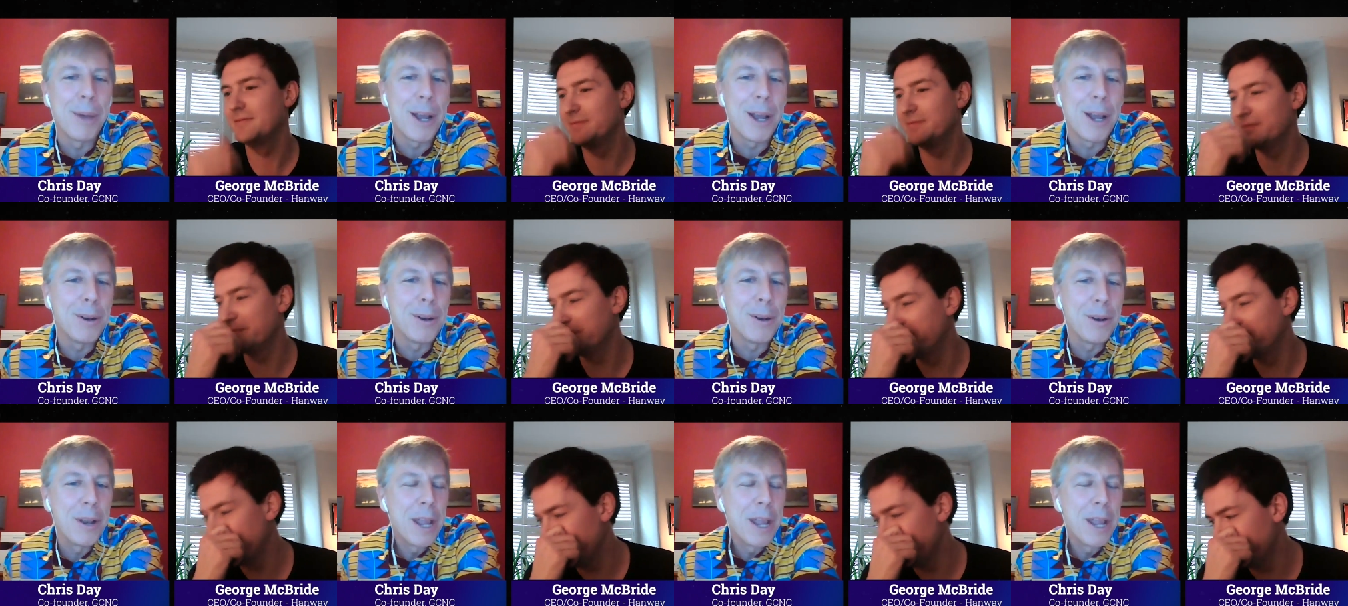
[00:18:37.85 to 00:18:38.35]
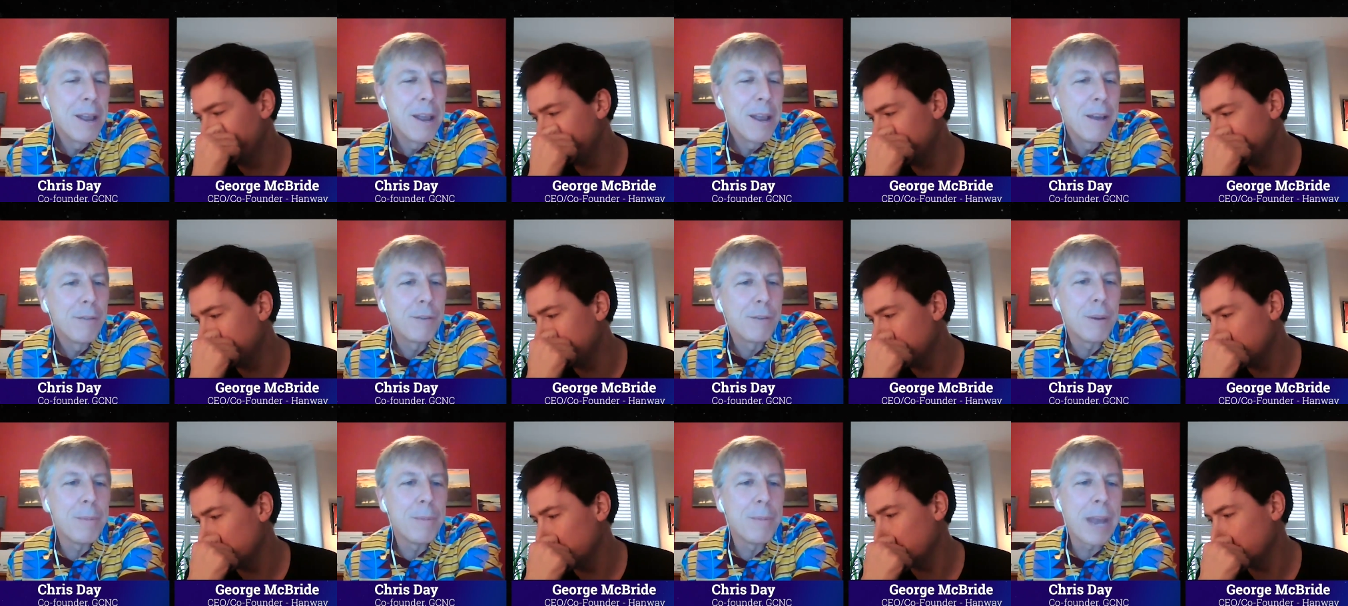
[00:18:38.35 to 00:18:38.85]
Speaker 1: But
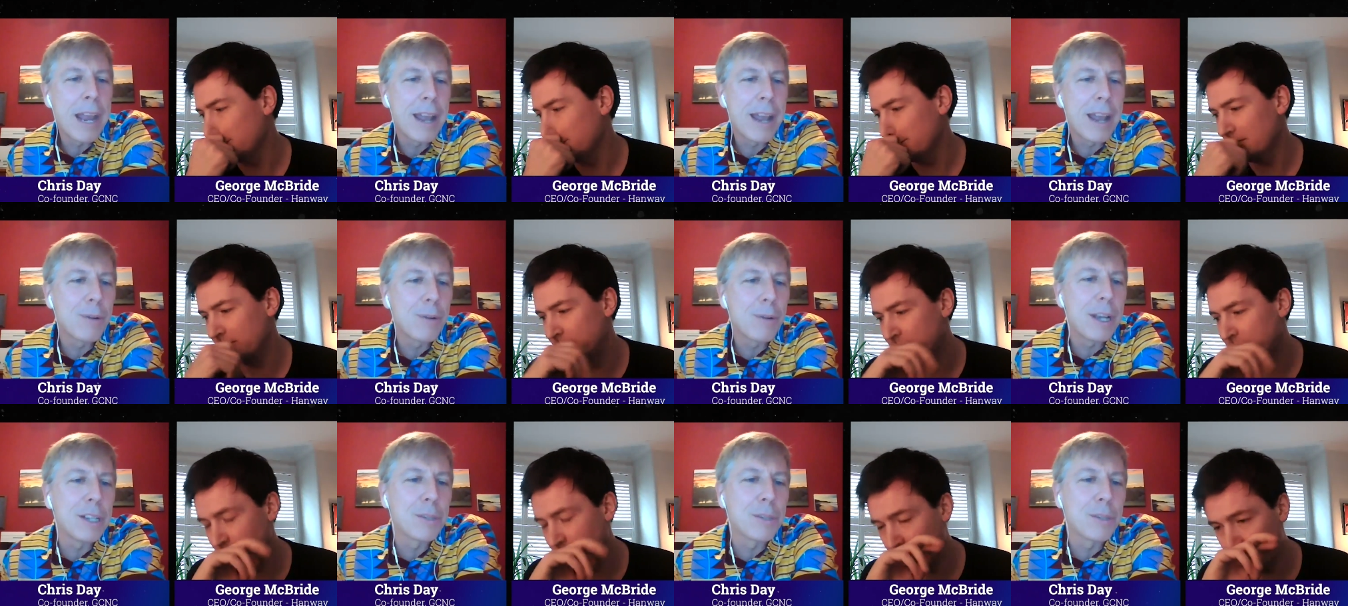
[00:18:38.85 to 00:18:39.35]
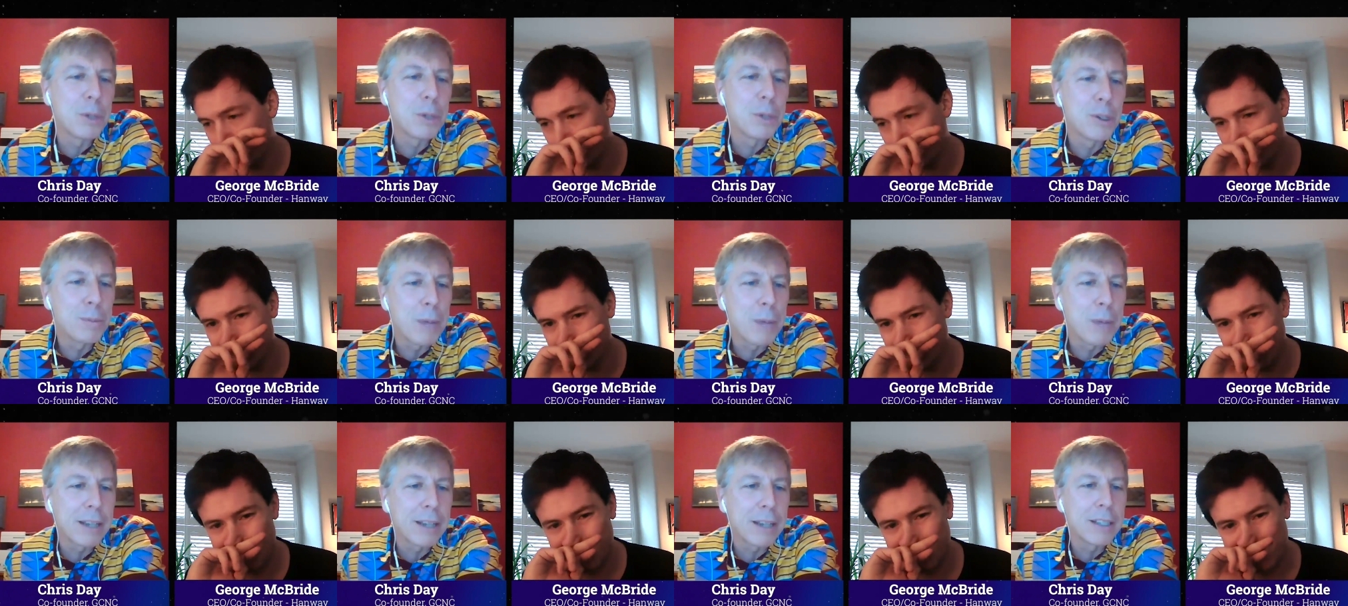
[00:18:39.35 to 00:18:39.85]
from Hanway's
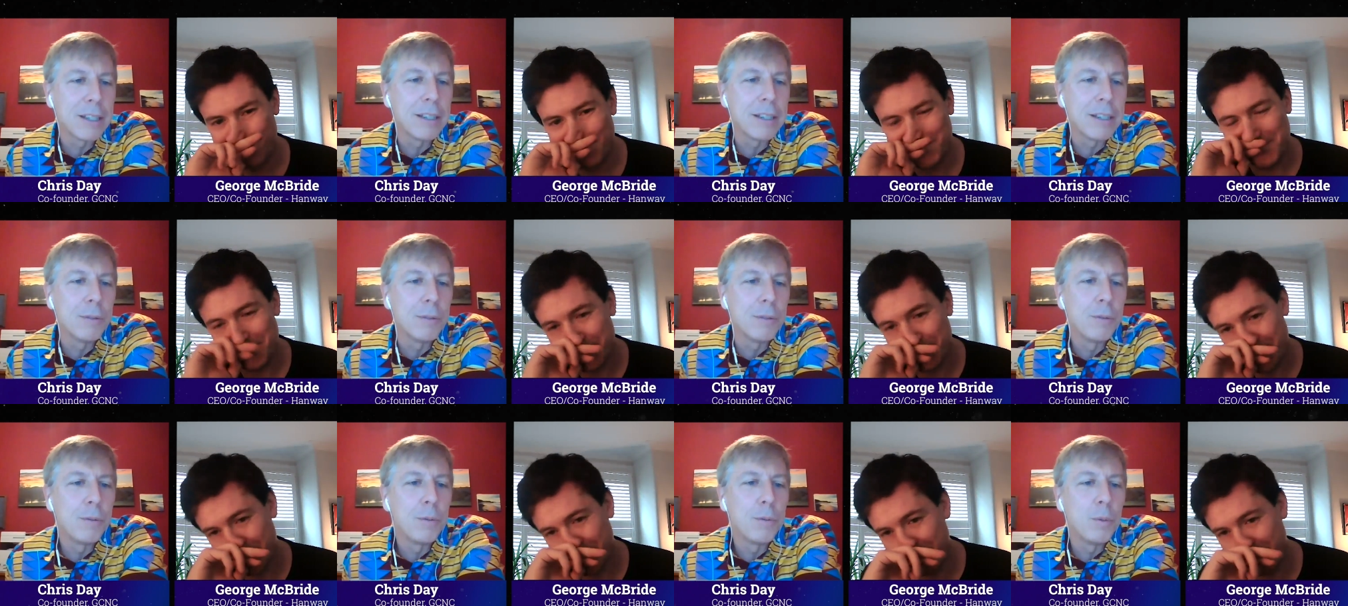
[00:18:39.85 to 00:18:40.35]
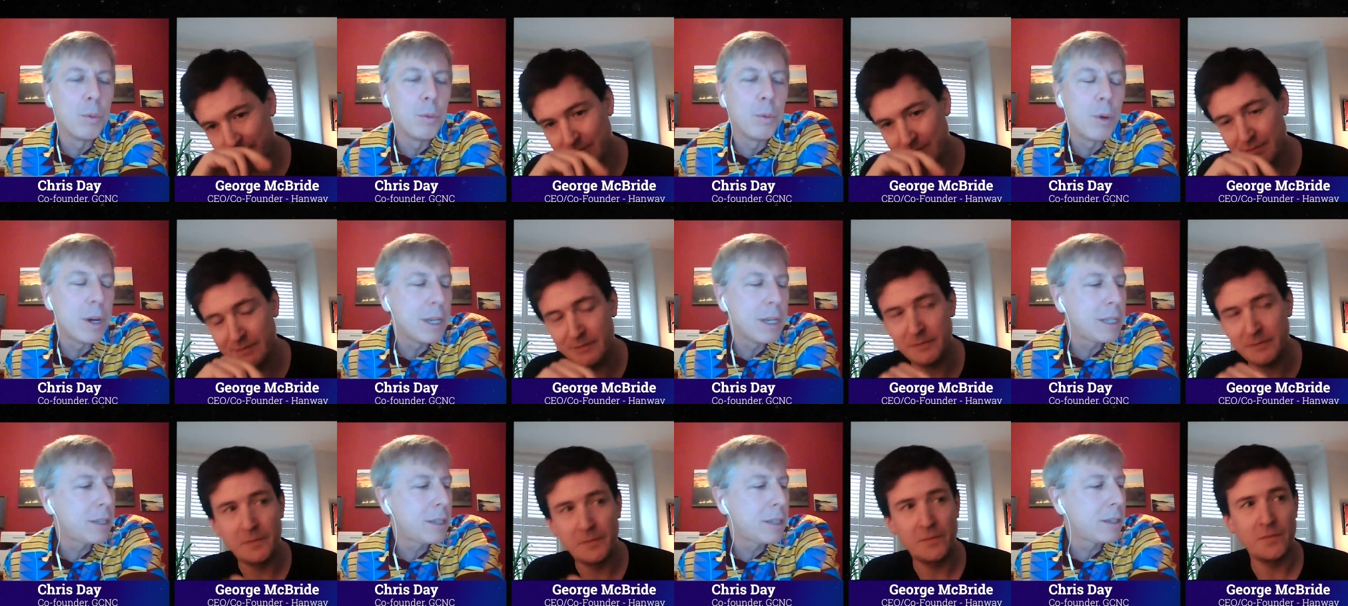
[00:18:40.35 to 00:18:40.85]
perspective,
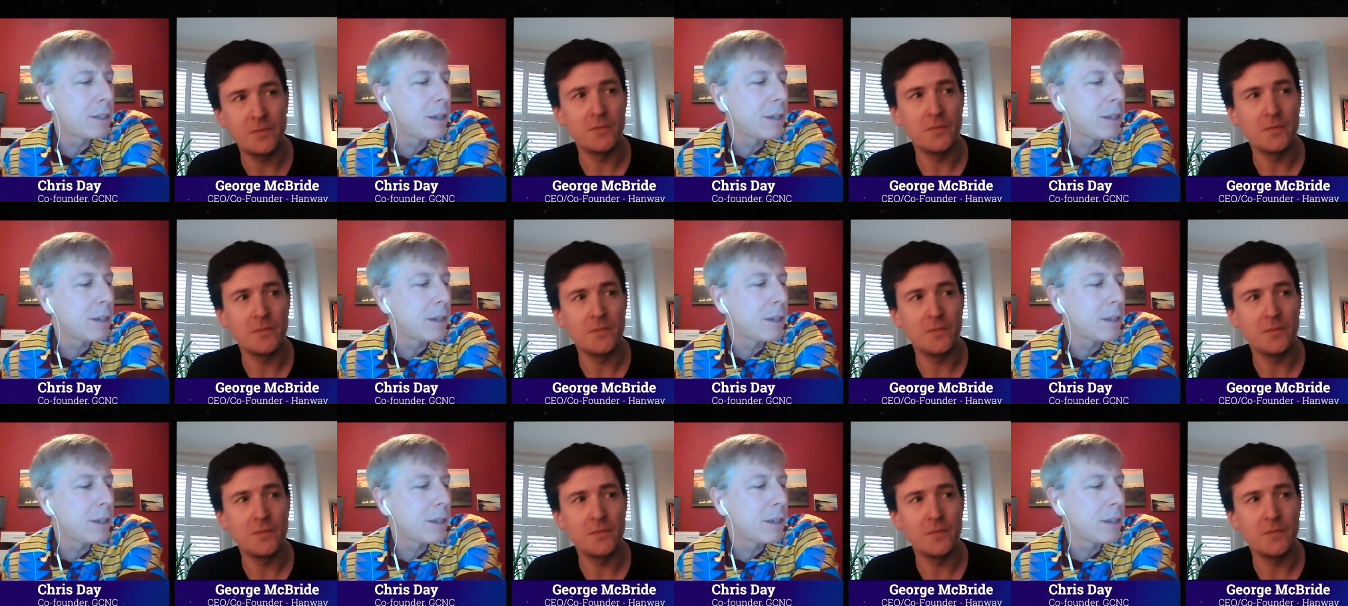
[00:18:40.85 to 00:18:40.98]
what